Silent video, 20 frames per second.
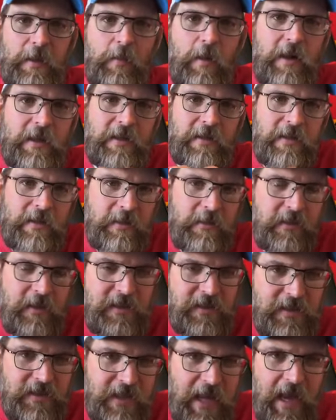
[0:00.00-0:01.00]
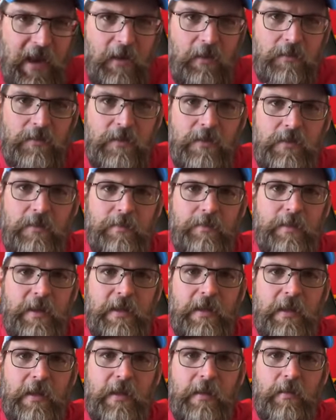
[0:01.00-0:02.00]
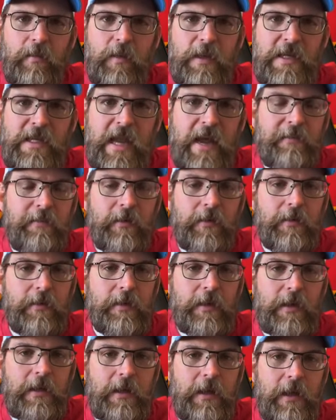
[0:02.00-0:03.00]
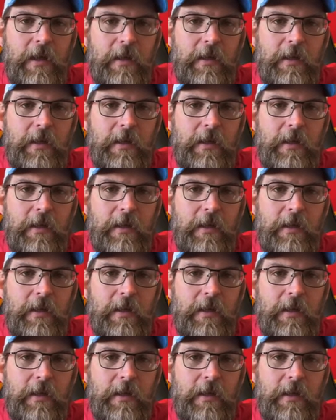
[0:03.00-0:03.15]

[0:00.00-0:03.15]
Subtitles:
they wanted the sound, but we never,